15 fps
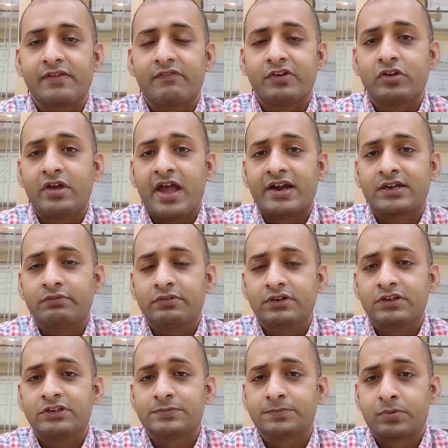When your
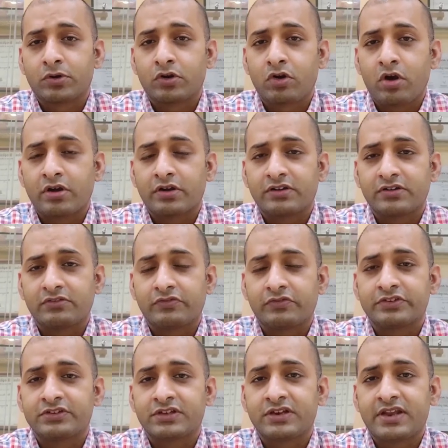activity is prolonged,
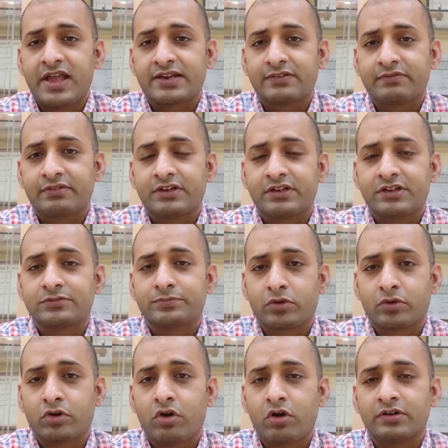physical activity is
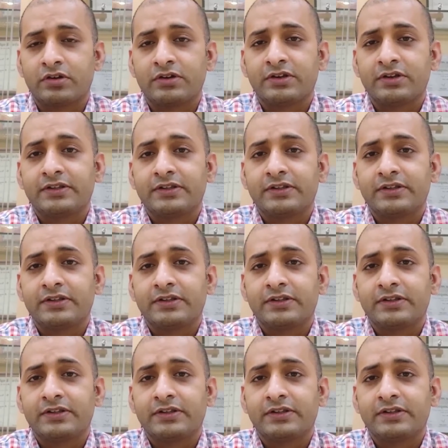prolonged,